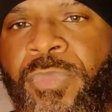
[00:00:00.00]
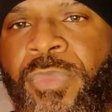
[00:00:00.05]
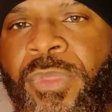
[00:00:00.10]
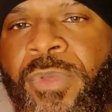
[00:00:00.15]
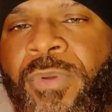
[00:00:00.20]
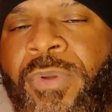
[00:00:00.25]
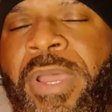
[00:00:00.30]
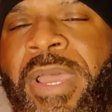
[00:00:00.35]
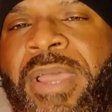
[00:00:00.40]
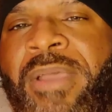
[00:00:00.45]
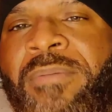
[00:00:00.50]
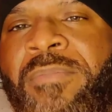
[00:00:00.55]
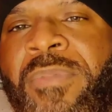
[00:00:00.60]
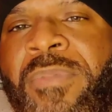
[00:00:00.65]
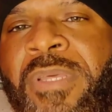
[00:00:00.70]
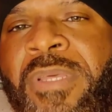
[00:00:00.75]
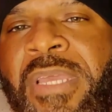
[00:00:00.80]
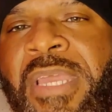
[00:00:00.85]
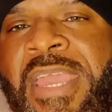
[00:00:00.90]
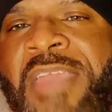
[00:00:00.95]
Okay,
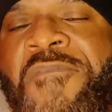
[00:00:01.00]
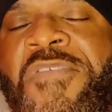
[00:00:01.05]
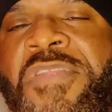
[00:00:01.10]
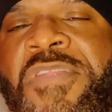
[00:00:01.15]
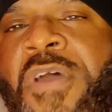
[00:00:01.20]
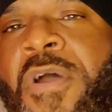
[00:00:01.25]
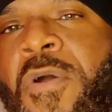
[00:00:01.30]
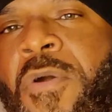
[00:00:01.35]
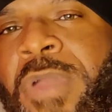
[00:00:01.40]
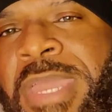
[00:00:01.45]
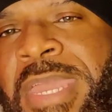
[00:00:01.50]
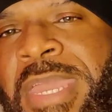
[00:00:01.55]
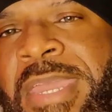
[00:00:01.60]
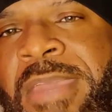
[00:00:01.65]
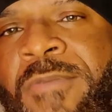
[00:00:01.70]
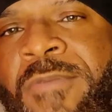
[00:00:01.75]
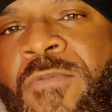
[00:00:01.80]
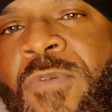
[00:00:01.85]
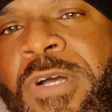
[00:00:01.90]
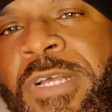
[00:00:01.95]
even though he
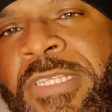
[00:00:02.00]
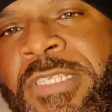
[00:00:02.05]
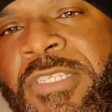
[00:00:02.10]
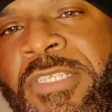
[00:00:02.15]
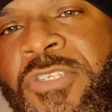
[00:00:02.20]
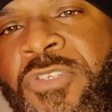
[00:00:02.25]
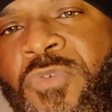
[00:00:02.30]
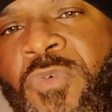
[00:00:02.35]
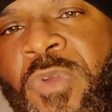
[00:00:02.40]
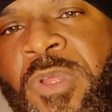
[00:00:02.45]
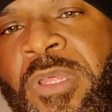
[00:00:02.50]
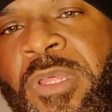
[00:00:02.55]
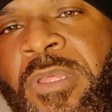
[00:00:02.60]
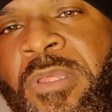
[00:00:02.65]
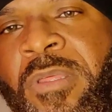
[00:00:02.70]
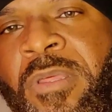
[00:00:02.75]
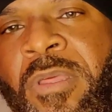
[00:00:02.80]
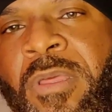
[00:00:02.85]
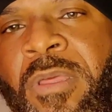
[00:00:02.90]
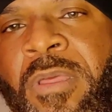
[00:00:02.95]
was doing
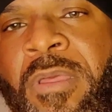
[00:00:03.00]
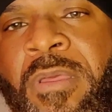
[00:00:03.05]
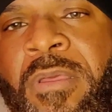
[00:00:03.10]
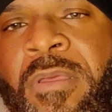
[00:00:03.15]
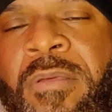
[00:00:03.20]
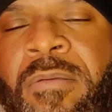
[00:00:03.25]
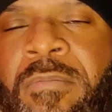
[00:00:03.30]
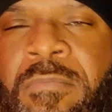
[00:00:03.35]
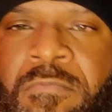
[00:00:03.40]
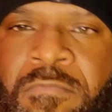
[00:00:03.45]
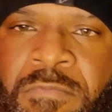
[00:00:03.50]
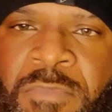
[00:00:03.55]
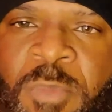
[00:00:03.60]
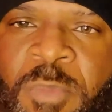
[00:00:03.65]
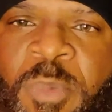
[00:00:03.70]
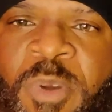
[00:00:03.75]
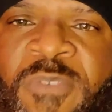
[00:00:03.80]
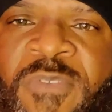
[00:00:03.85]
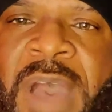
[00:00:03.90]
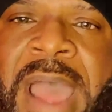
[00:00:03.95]
the
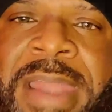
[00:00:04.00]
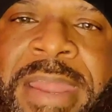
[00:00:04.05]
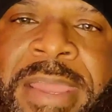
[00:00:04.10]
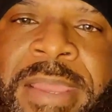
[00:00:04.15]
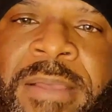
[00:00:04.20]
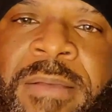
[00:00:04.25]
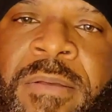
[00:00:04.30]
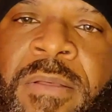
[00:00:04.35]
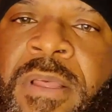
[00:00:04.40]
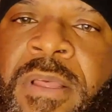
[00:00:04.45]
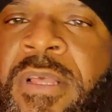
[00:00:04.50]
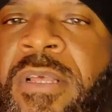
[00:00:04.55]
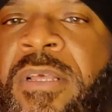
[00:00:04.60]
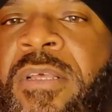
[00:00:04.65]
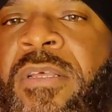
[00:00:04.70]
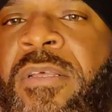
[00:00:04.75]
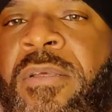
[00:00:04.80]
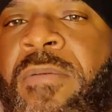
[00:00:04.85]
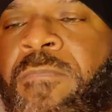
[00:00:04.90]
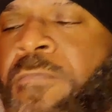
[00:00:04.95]
providing.
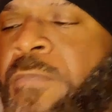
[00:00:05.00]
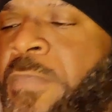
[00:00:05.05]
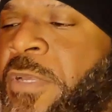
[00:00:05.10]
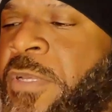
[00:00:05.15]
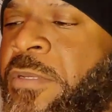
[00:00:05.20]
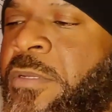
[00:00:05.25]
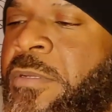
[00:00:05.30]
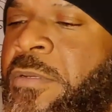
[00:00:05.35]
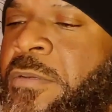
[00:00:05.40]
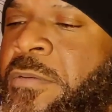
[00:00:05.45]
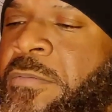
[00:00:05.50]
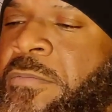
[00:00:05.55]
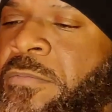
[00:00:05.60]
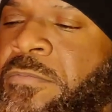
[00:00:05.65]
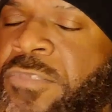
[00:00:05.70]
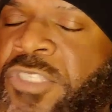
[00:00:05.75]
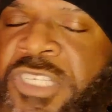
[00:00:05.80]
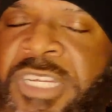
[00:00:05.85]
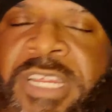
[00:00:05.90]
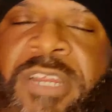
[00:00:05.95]

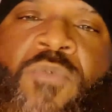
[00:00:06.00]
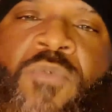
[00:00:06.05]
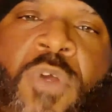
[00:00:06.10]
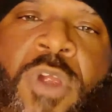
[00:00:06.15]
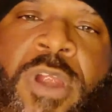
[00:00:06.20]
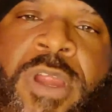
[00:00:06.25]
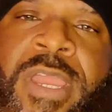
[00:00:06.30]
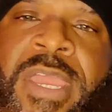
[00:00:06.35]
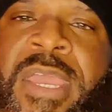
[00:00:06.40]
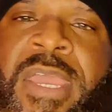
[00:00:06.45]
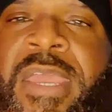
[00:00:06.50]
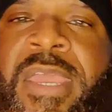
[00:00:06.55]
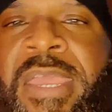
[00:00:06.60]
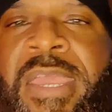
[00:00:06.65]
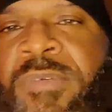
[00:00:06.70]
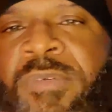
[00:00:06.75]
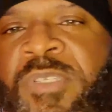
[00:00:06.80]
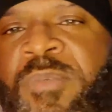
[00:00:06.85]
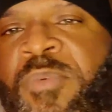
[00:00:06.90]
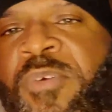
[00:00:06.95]
She didn't work. He
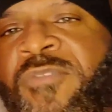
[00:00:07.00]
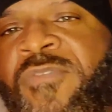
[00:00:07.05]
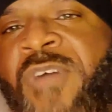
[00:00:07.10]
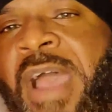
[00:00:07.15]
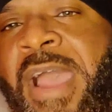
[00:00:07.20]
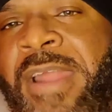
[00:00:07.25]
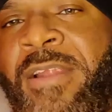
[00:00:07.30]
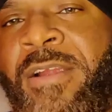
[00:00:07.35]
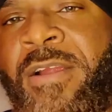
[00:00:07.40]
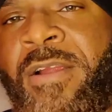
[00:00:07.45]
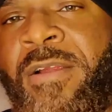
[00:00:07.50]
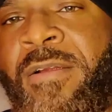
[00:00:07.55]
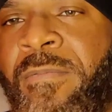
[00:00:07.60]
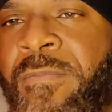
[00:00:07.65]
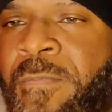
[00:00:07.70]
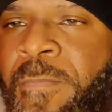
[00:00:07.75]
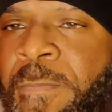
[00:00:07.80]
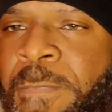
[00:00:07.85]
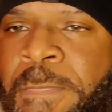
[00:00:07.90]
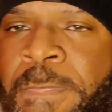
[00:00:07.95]
was a provider.
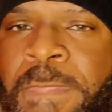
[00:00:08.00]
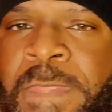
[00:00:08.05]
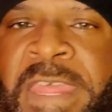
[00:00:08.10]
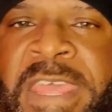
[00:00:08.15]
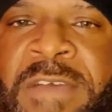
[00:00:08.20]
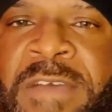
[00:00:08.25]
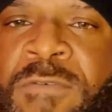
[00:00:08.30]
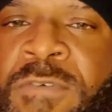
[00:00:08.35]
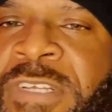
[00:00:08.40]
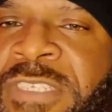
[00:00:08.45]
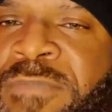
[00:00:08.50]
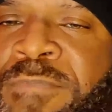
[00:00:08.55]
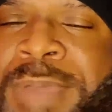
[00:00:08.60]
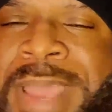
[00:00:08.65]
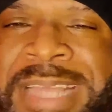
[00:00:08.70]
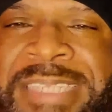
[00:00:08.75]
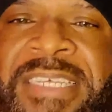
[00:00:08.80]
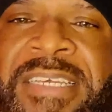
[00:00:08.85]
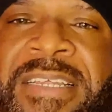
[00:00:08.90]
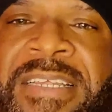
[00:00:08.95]
It was
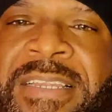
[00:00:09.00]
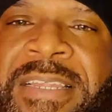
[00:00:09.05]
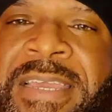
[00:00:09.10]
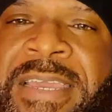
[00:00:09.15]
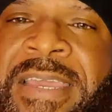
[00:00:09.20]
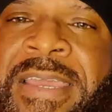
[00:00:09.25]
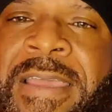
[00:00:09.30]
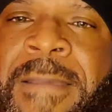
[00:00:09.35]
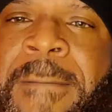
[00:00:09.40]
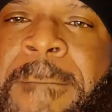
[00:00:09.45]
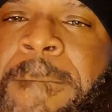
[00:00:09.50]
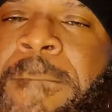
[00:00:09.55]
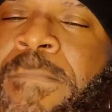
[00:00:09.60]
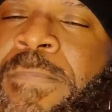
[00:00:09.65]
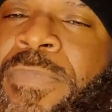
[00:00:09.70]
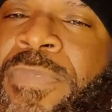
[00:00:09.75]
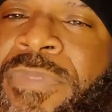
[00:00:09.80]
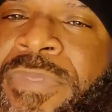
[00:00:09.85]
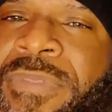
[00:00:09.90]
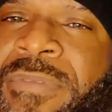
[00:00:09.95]
basically
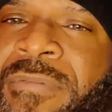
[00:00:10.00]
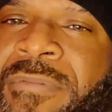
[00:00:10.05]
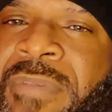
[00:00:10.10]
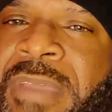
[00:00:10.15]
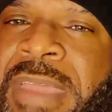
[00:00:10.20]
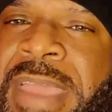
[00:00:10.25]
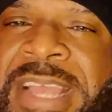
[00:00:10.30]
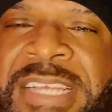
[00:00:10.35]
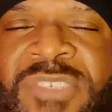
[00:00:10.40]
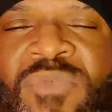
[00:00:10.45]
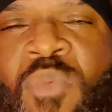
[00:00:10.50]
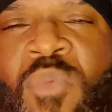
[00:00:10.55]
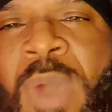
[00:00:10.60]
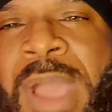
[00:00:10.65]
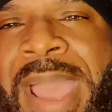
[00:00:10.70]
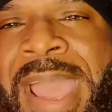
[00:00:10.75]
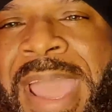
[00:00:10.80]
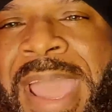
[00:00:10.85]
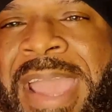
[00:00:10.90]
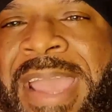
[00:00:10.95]
his
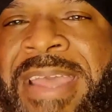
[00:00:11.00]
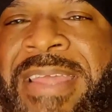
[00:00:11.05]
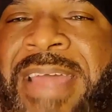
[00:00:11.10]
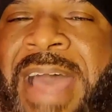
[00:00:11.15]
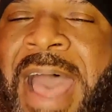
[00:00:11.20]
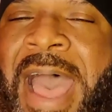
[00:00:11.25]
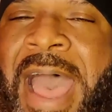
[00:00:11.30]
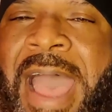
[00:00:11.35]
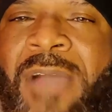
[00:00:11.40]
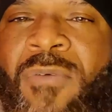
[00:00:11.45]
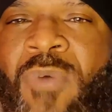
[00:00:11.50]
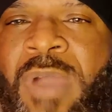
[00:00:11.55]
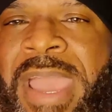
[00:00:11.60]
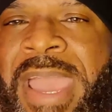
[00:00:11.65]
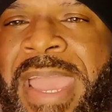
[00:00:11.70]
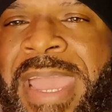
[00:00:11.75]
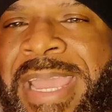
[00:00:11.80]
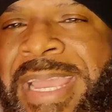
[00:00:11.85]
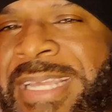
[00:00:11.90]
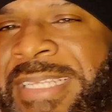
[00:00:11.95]
way, the
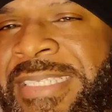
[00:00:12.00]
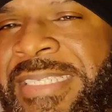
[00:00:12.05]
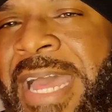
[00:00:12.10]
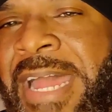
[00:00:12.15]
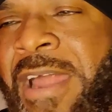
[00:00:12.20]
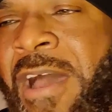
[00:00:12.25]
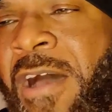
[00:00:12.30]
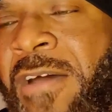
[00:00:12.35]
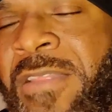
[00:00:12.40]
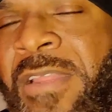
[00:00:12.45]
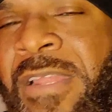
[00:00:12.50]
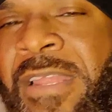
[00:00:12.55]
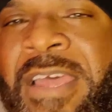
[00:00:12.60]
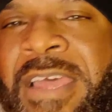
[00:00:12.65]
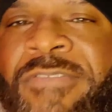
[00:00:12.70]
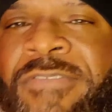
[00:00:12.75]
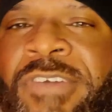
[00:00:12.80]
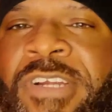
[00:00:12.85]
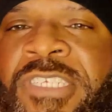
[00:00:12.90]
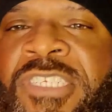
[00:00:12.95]
highway. He's got all the
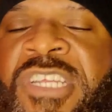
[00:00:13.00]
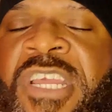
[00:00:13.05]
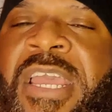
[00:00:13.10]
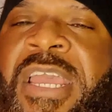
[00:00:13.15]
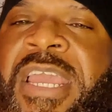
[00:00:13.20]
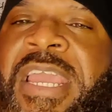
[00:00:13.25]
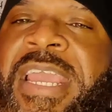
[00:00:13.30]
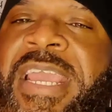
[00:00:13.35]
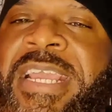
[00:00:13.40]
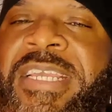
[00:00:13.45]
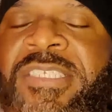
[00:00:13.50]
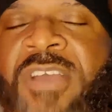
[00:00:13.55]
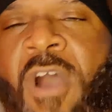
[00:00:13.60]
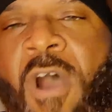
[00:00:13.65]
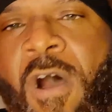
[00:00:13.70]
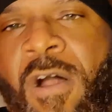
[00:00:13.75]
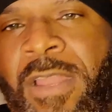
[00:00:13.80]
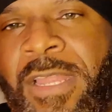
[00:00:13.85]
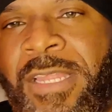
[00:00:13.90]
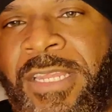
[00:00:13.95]
leverage. He's
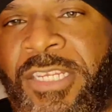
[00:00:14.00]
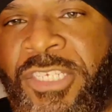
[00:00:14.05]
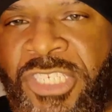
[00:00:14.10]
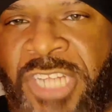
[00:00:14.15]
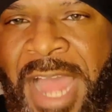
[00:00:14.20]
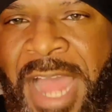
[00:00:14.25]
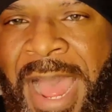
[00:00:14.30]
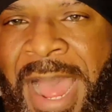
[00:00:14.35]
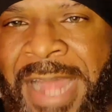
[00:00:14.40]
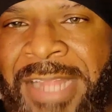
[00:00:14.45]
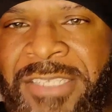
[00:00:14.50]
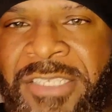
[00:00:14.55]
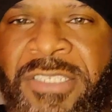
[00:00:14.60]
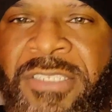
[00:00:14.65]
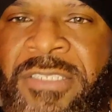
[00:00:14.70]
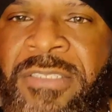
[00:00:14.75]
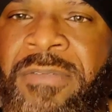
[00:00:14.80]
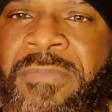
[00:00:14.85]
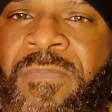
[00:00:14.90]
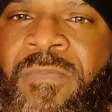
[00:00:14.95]
calling the shots.